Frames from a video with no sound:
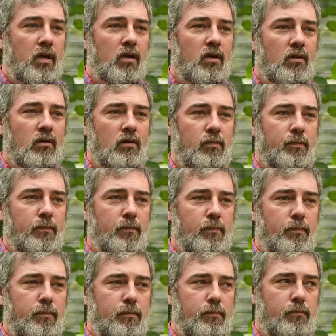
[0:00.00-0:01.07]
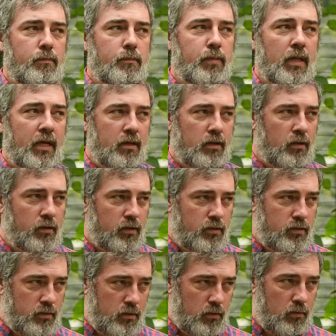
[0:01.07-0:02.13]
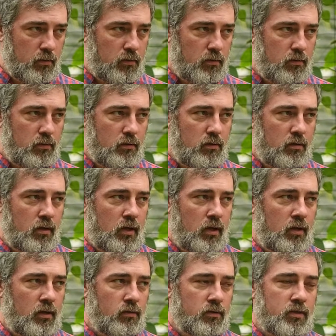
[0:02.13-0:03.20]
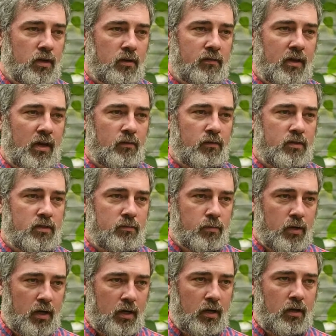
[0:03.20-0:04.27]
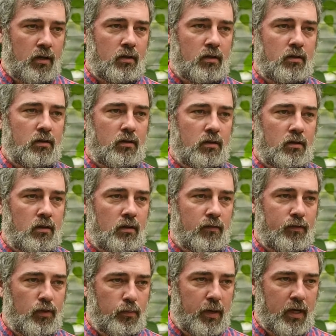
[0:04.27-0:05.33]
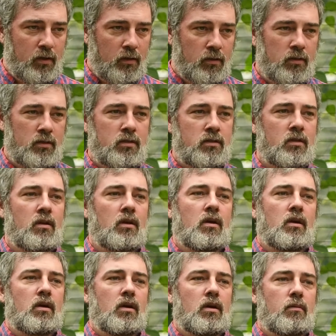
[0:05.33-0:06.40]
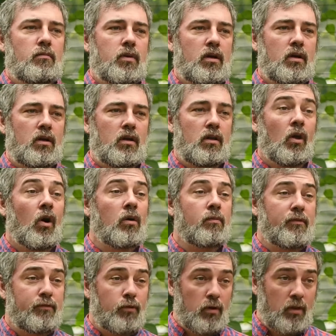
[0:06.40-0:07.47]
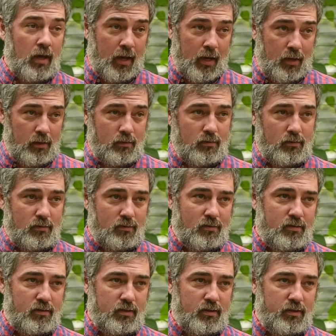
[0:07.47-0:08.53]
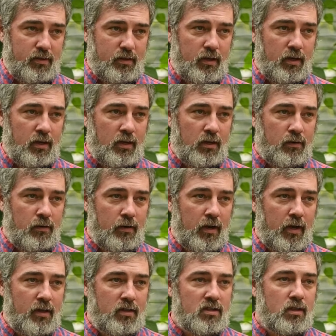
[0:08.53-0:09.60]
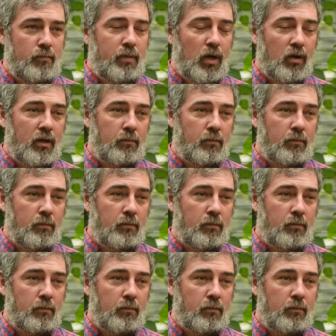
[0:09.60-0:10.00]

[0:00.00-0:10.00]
he'll plan to cook a stew, and he'll serve that with some bread and a few pickles, but long before that, he creates the building